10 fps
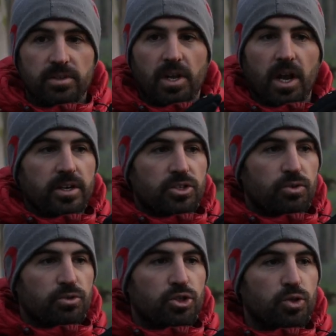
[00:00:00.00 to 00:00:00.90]
the light's
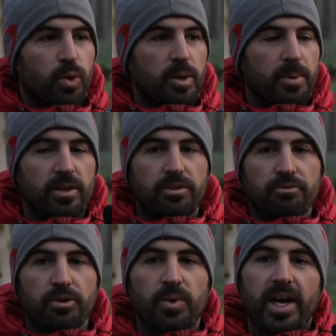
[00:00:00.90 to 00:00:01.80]
sort of sweeping
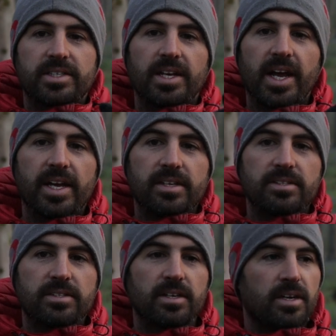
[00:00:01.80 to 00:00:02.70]
through as
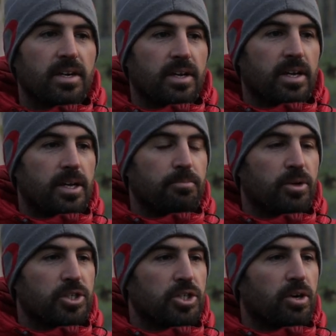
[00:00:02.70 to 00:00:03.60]
layers in
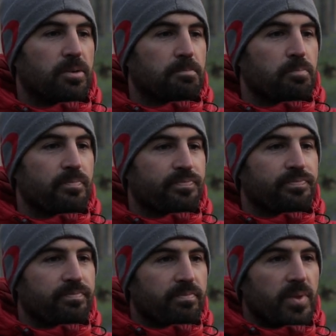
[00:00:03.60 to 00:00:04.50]
my shot.
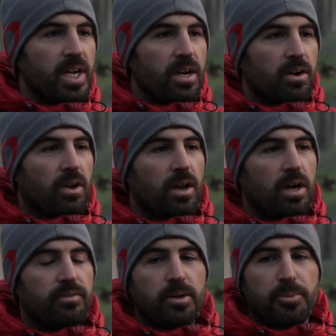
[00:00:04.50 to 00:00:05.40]
Got a
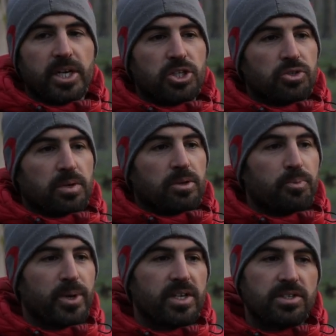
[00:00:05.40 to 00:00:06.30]
lovely beech tree with a
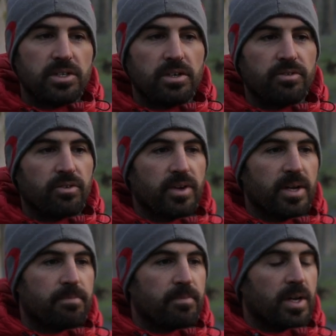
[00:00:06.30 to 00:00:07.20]
bit of silver on
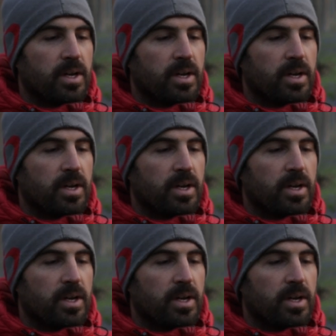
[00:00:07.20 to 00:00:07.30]
it,